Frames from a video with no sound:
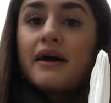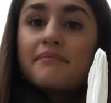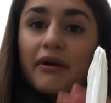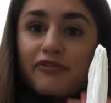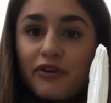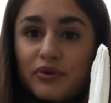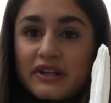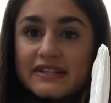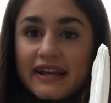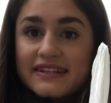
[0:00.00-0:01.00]
My phone
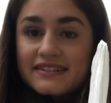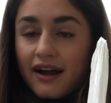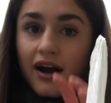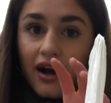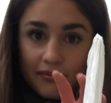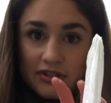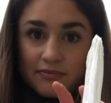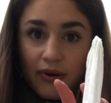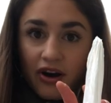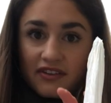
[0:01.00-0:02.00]
is against a hummus
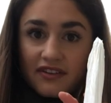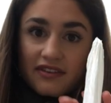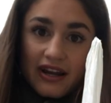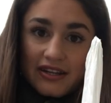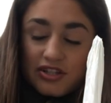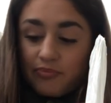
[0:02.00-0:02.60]
pot that I just